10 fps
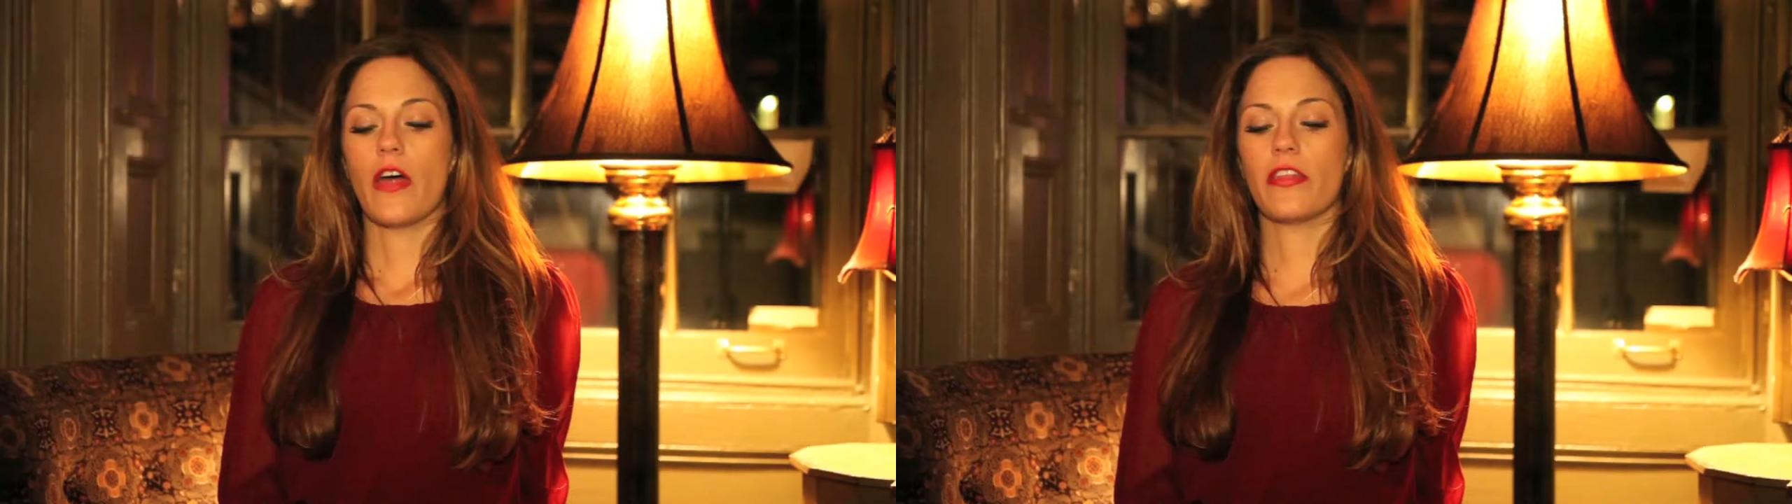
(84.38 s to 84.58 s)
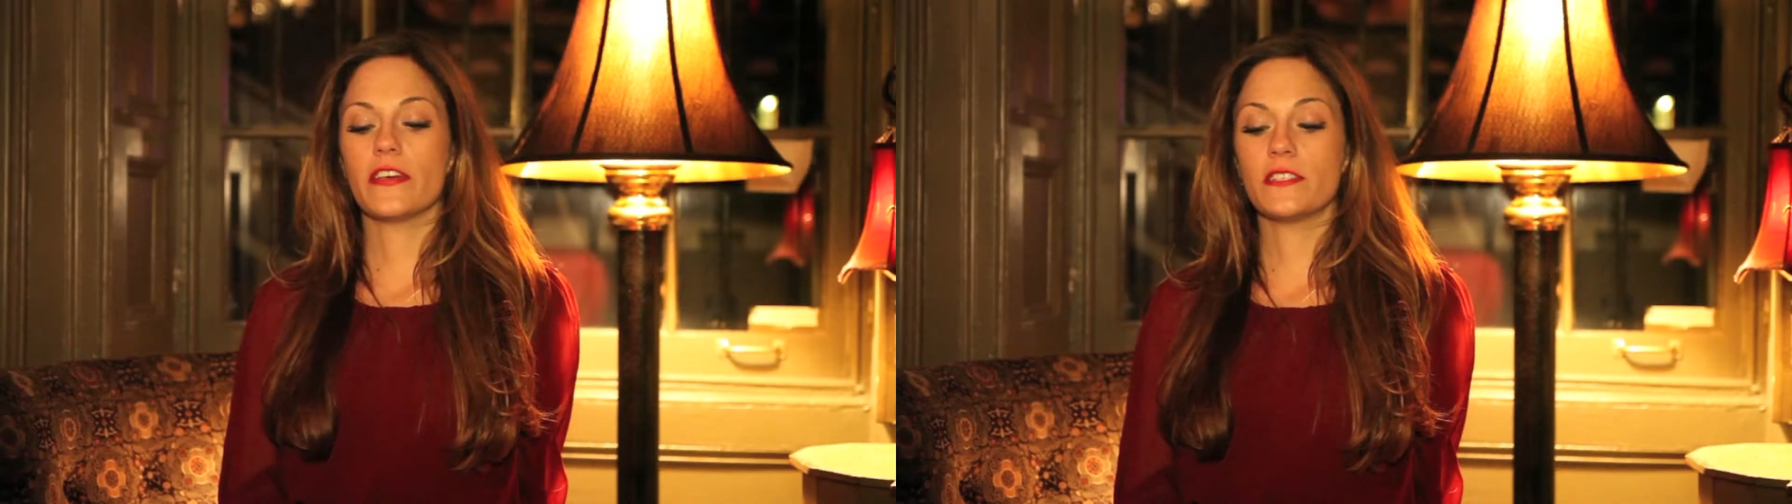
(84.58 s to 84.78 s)

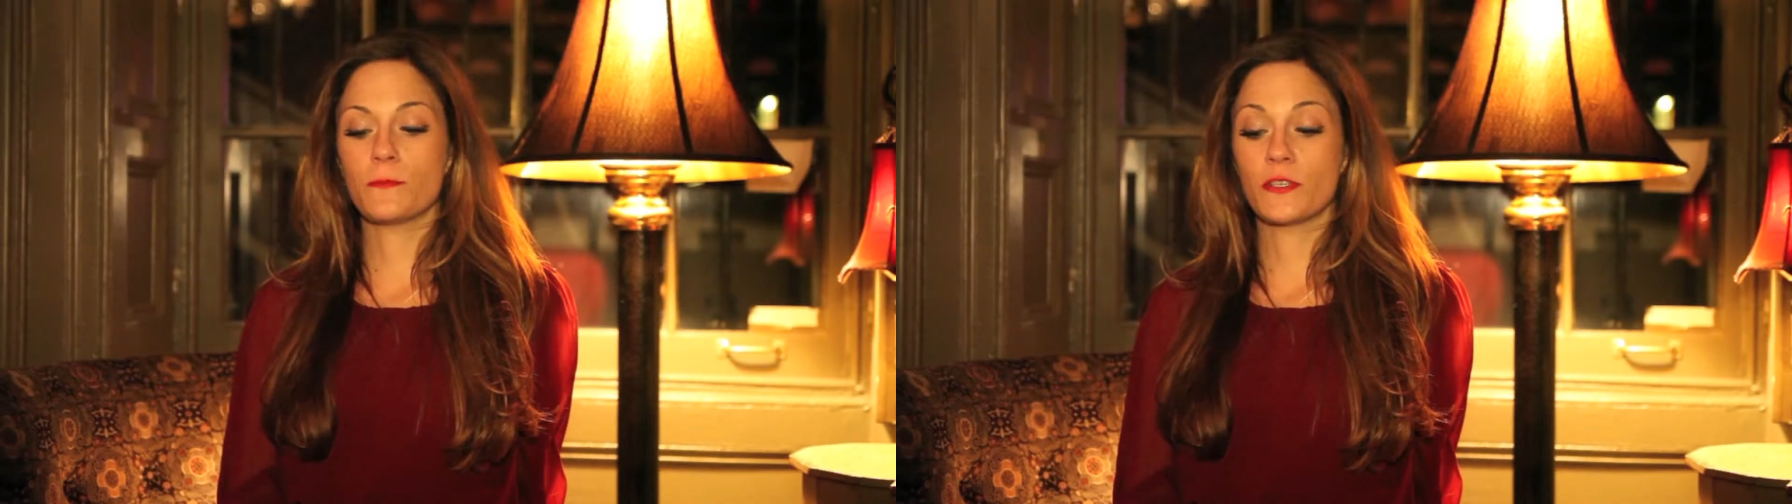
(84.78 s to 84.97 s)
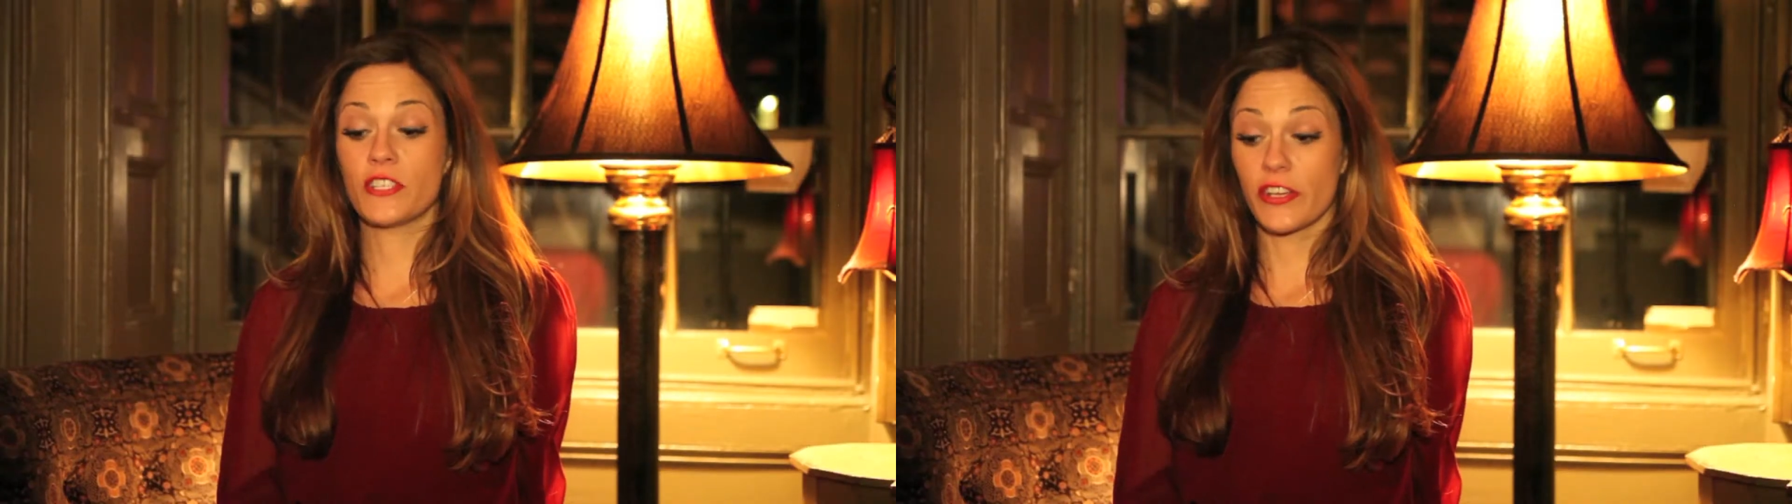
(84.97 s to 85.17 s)
This
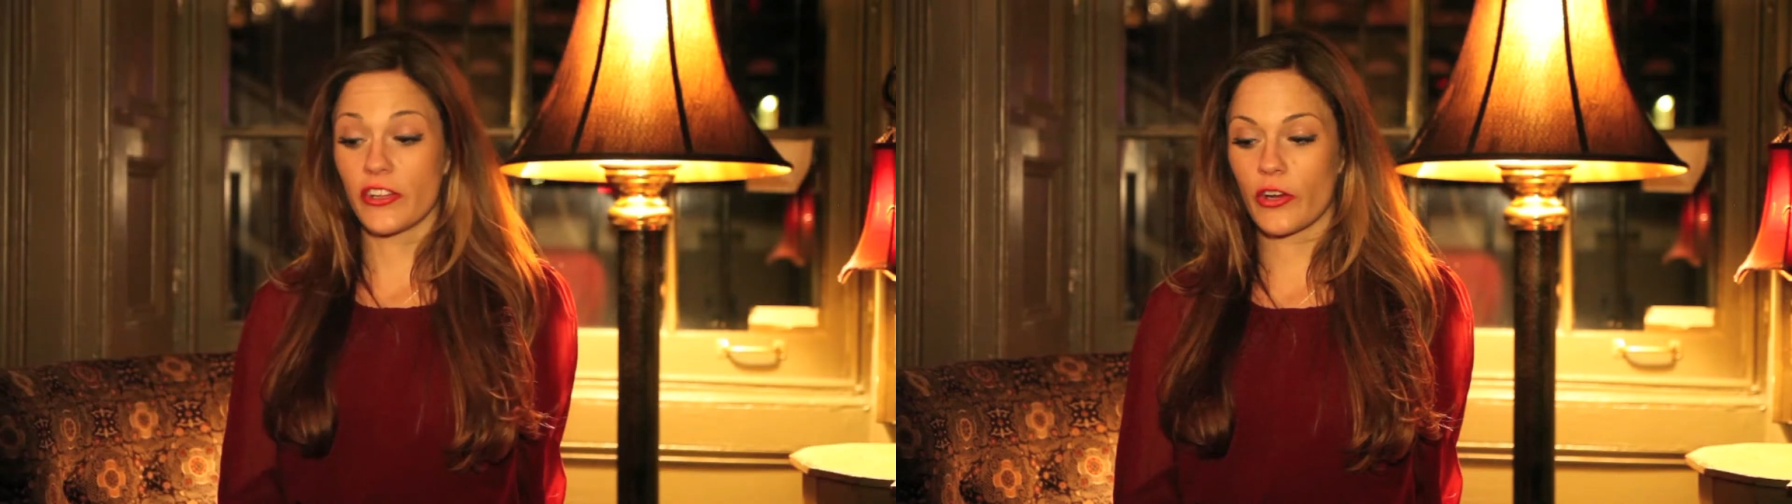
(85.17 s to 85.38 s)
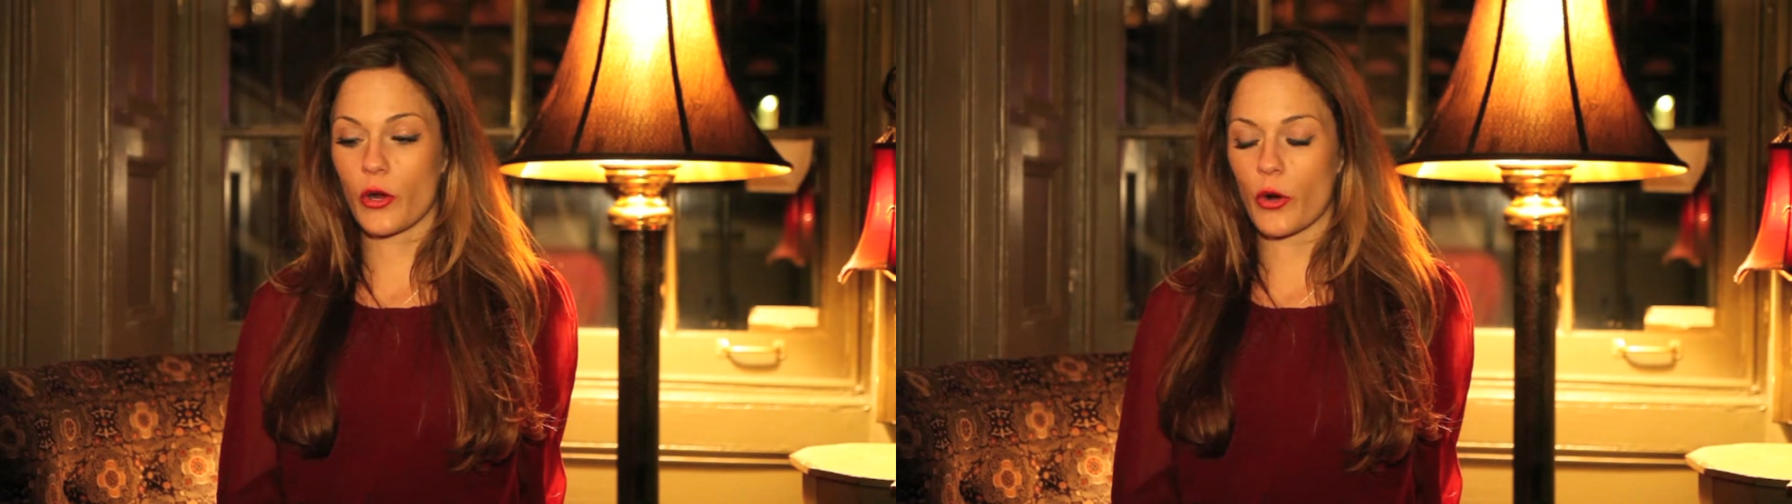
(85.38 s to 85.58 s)

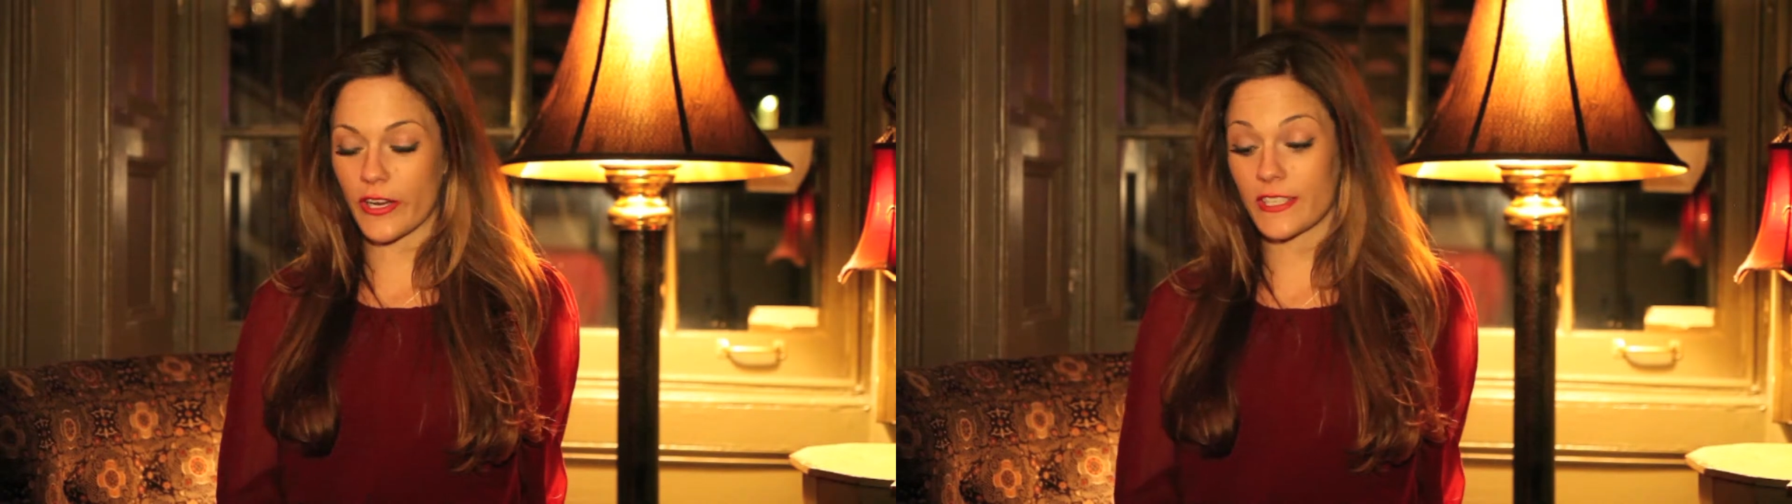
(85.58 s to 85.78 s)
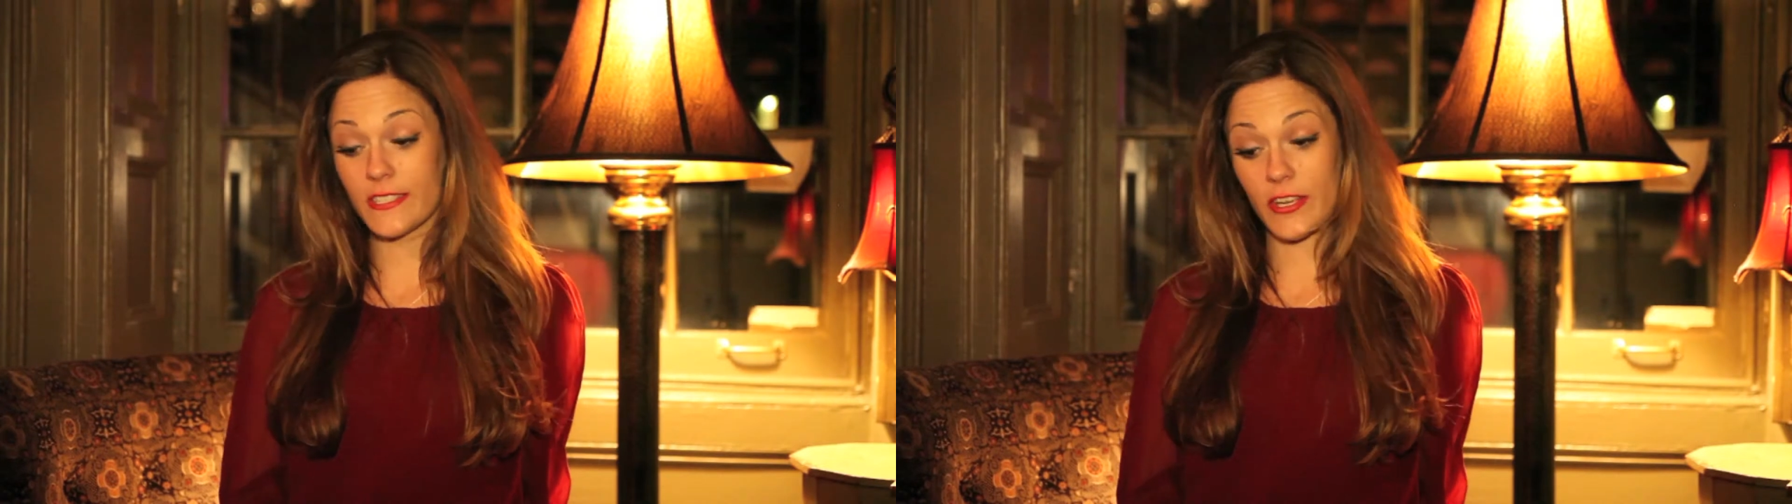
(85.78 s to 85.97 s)
particular
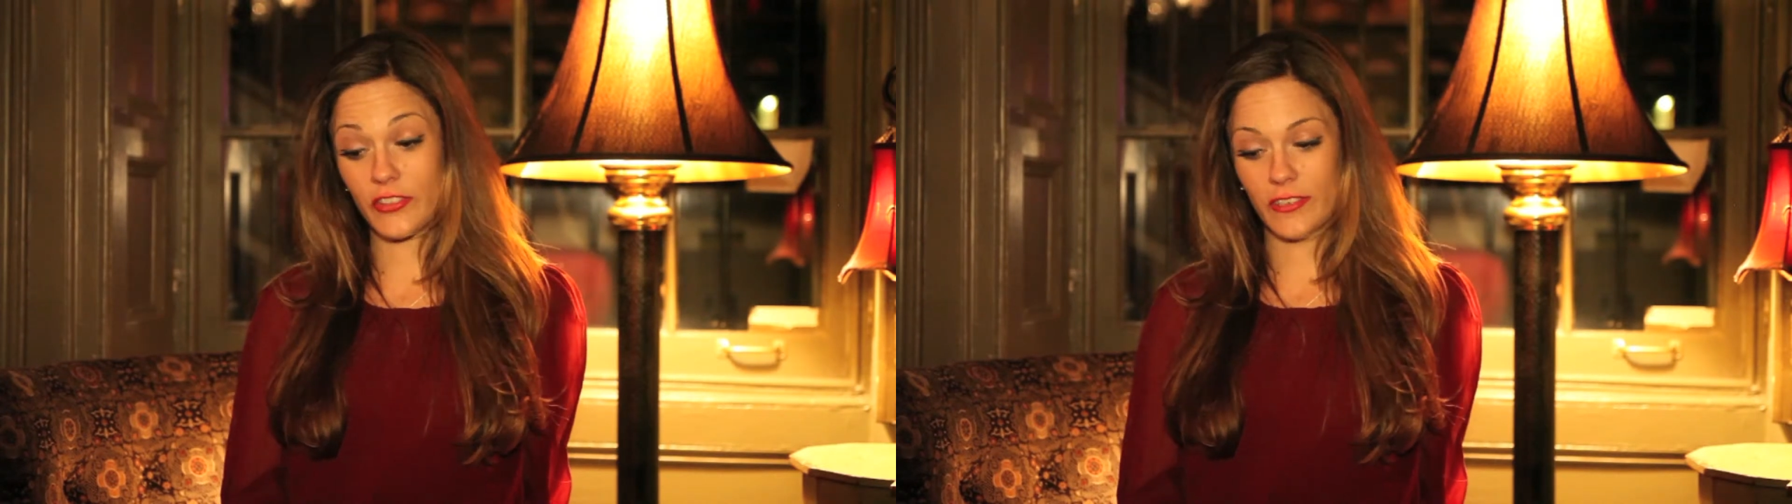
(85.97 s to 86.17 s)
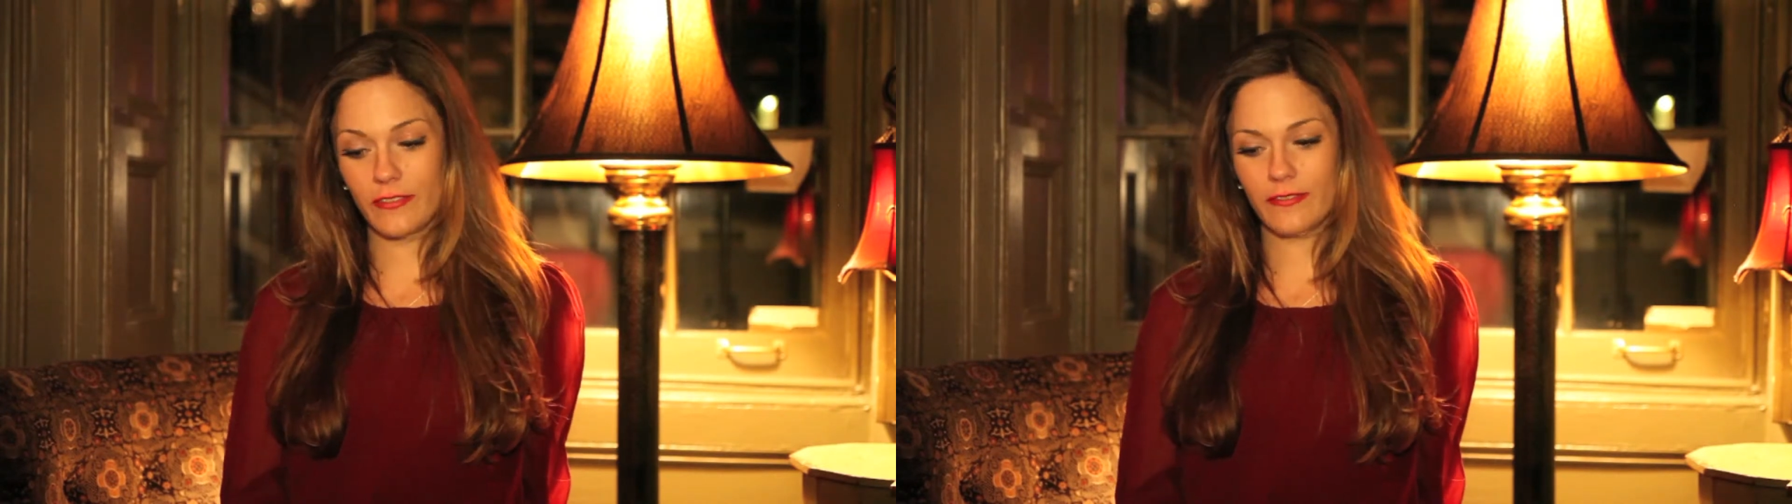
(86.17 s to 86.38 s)
organization